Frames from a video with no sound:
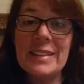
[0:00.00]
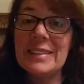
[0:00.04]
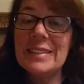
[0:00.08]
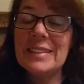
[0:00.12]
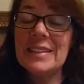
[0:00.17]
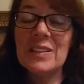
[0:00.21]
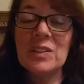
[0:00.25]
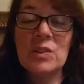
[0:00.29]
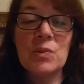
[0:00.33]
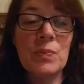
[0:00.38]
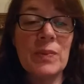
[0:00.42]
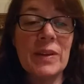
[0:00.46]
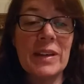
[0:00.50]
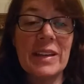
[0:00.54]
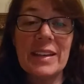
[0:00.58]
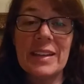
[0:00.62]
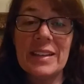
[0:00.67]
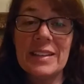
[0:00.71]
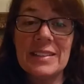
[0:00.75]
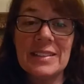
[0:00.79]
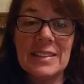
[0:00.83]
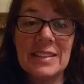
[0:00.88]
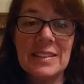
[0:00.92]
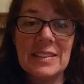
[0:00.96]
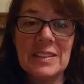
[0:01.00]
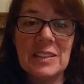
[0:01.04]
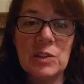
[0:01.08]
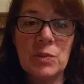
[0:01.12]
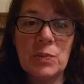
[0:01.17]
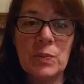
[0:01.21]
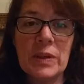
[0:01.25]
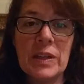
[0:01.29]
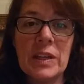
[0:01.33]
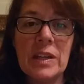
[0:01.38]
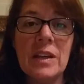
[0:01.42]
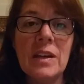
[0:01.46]
It doesn't make any sense
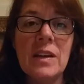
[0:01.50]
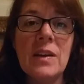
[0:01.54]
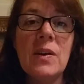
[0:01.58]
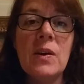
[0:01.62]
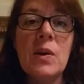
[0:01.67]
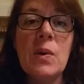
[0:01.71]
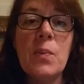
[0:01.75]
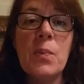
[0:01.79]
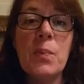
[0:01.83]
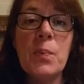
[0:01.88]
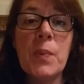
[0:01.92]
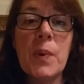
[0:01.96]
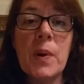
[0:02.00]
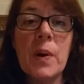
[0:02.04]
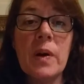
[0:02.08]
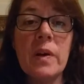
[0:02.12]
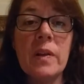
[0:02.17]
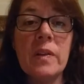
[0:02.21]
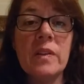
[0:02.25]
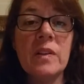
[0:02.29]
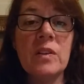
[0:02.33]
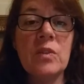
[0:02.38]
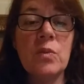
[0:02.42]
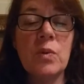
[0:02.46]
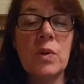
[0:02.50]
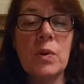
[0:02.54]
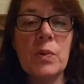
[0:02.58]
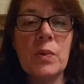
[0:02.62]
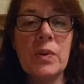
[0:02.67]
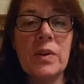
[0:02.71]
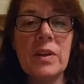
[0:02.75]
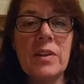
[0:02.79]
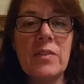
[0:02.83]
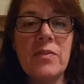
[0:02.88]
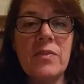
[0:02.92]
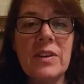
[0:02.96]
to me. But the
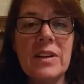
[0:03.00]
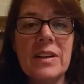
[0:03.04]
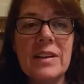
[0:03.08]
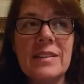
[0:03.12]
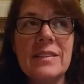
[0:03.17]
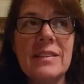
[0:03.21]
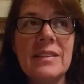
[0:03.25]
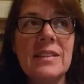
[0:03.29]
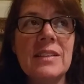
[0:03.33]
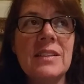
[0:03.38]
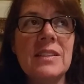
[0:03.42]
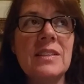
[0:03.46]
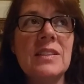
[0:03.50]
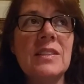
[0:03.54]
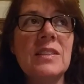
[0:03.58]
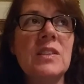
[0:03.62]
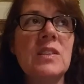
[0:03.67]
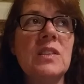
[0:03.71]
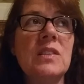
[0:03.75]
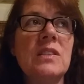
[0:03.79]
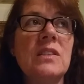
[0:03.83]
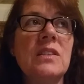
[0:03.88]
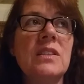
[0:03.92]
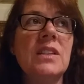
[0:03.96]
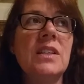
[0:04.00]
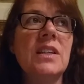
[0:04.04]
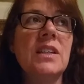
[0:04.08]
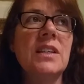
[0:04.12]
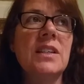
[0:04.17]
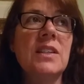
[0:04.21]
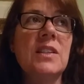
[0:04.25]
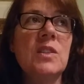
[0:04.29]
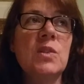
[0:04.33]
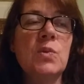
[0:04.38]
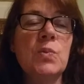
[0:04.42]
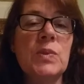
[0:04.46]
21 Day Fix is
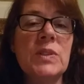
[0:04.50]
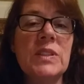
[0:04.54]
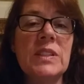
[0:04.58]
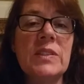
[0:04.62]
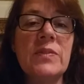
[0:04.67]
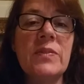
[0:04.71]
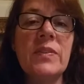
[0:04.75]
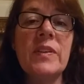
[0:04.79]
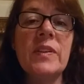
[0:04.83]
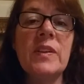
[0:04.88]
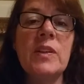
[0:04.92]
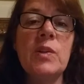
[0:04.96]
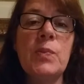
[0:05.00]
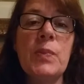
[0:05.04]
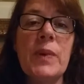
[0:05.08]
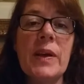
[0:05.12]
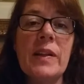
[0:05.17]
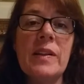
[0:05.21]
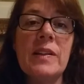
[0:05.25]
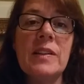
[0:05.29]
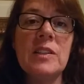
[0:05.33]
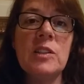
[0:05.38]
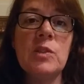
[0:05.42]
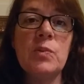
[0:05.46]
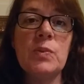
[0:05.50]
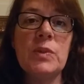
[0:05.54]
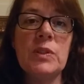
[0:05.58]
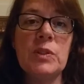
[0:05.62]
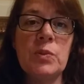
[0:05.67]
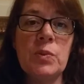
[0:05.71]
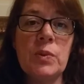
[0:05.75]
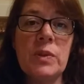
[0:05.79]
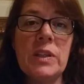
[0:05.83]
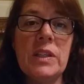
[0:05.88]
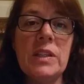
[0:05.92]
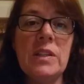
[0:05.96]
specifically balanced
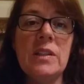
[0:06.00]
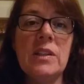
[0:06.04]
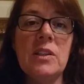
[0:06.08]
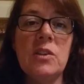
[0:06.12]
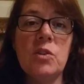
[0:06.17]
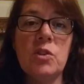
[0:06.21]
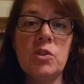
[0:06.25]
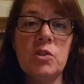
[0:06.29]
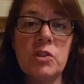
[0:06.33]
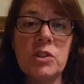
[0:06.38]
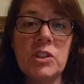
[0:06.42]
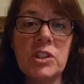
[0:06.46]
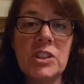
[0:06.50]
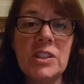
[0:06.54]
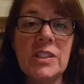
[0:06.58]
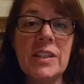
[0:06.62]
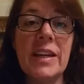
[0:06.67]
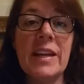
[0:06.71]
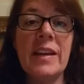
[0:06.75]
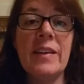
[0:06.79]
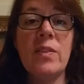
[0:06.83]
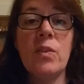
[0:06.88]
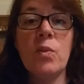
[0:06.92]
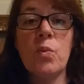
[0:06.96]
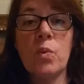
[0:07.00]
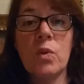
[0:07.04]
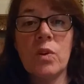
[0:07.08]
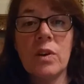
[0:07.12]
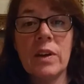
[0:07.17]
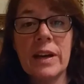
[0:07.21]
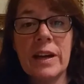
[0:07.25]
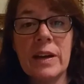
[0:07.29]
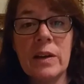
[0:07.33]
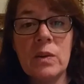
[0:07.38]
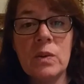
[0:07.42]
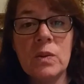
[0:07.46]
between the nutrition and the
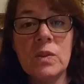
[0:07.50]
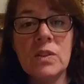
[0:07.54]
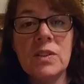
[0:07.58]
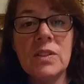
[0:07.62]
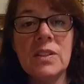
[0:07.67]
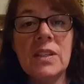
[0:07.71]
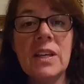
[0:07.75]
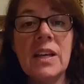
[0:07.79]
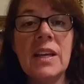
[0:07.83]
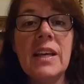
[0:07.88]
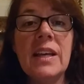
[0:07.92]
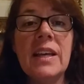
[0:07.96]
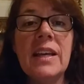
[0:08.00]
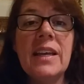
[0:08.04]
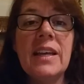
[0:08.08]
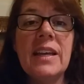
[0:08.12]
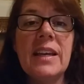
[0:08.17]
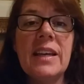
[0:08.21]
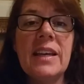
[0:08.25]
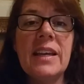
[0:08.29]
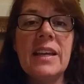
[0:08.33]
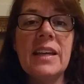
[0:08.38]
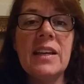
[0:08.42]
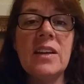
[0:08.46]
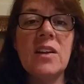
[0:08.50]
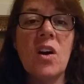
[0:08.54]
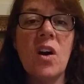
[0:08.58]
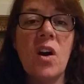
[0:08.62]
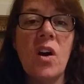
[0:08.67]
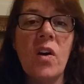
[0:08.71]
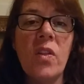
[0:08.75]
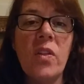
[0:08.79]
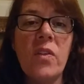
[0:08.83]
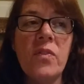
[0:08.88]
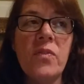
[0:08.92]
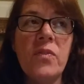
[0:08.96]
workouts. And
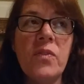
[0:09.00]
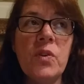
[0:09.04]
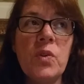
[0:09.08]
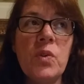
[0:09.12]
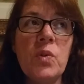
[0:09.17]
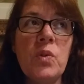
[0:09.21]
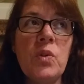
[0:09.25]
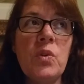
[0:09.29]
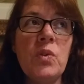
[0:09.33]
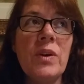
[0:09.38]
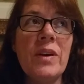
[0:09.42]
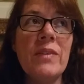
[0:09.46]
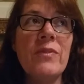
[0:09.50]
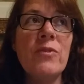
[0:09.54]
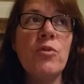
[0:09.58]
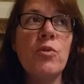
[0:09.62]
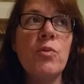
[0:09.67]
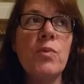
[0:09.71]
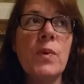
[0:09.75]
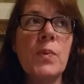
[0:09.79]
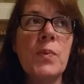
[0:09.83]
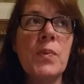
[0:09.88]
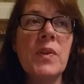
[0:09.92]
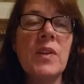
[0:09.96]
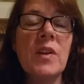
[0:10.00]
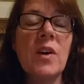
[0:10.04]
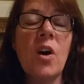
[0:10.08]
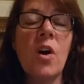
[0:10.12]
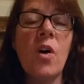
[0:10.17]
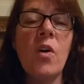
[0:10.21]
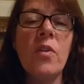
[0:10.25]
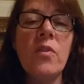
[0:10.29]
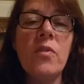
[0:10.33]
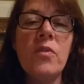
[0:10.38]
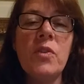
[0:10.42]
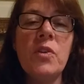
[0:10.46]
all the food, you have to remember that
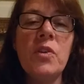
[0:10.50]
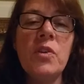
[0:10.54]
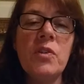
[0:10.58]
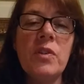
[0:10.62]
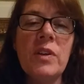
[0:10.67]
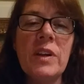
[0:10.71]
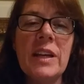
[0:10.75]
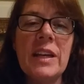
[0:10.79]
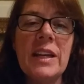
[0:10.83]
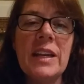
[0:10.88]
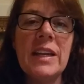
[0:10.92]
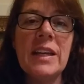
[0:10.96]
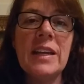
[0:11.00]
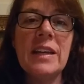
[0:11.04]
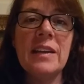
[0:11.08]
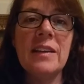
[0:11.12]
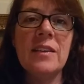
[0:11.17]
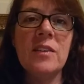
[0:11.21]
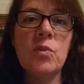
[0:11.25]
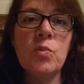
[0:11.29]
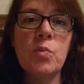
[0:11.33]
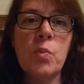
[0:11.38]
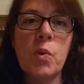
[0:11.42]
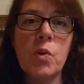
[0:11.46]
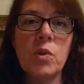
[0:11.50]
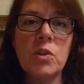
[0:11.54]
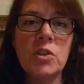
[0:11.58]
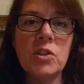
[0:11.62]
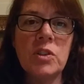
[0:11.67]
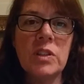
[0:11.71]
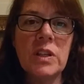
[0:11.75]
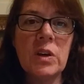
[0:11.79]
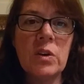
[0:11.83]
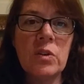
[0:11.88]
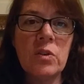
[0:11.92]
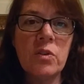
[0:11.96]
all the food you're eating is
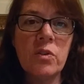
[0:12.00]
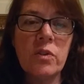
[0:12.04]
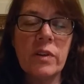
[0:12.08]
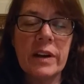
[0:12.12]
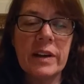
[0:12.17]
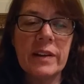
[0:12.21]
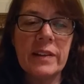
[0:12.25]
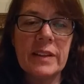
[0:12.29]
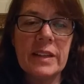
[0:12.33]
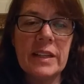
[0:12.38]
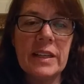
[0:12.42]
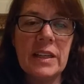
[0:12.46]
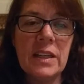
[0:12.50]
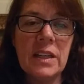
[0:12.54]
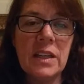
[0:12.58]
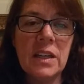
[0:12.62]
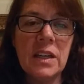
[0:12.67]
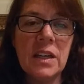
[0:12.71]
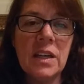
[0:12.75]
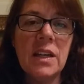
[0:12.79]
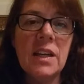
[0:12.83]
portioned out correctly.